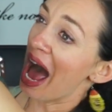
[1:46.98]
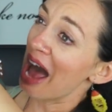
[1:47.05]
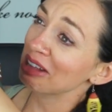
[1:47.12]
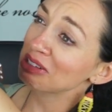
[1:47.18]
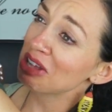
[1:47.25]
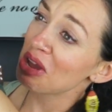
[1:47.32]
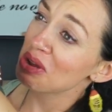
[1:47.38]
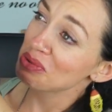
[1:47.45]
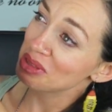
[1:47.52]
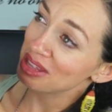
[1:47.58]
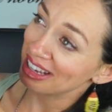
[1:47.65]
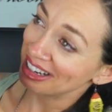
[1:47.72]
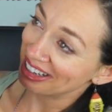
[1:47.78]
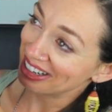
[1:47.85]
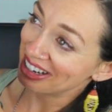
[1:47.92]
Hello
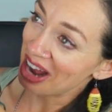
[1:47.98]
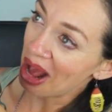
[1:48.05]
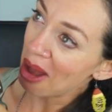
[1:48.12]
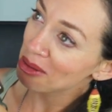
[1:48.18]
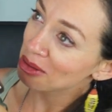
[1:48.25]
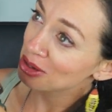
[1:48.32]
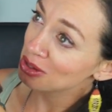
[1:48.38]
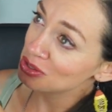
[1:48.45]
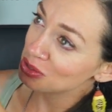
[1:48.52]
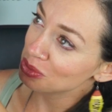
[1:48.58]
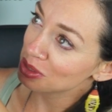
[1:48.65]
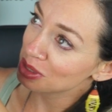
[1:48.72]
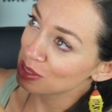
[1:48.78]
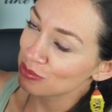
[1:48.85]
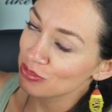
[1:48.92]
there. How are you
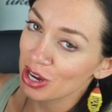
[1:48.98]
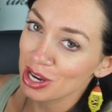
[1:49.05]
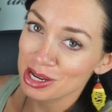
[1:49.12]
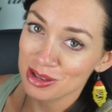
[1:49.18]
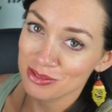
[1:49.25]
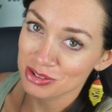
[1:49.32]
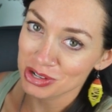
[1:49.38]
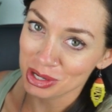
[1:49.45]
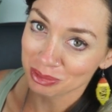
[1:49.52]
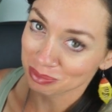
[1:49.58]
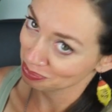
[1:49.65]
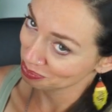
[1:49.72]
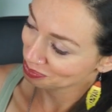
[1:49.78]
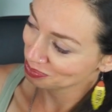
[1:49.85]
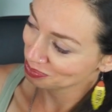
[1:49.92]
doing this fine evening?